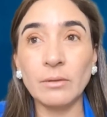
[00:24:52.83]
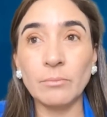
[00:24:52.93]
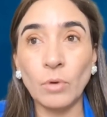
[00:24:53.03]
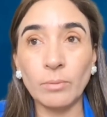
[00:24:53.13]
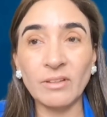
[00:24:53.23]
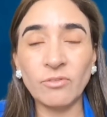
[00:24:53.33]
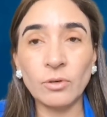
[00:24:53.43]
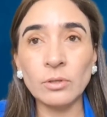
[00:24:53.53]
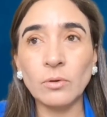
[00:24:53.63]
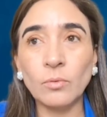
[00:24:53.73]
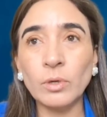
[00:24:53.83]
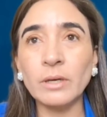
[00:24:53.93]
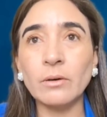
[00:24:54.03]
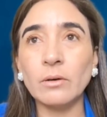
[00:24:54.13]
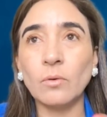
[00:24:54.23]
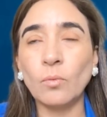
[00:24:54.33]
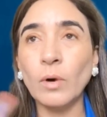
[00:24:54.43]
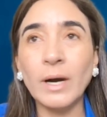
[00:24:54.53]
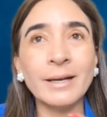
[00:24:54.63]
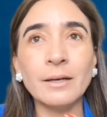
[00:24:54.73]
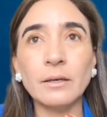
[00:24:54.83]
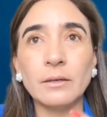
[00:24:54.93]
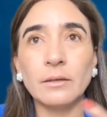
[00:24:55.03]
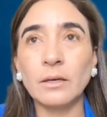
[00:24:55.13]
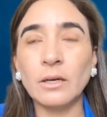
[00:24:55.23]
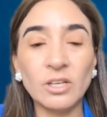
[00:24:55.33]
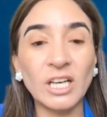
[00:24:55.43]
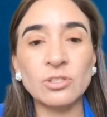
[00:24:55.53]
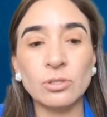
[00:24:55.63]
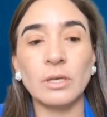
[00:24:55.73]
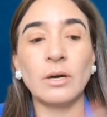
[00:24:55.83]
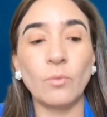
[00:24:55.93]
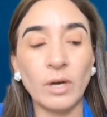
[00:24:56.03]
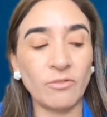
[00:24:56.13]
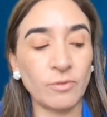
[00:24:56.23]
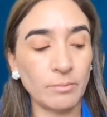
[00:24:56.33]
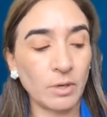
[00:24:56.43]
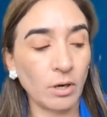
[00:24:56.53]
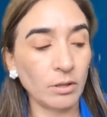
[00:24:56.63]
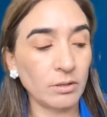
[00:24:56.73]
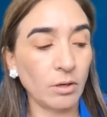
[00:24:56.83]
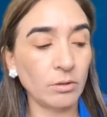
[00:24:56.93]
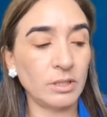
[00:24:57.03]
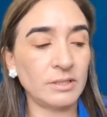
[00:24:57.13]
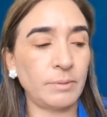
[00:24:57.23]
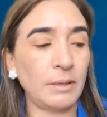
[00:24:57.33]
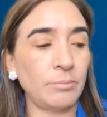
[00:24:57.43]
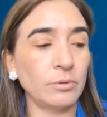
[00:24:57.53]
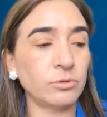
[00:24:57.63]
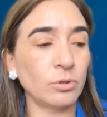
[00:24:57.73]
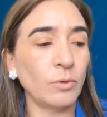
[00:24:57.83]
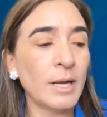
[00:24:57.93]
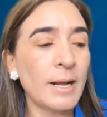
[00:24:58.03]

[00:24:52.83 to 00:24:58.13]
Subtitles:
mobile phone, we're one connection away from all these people. So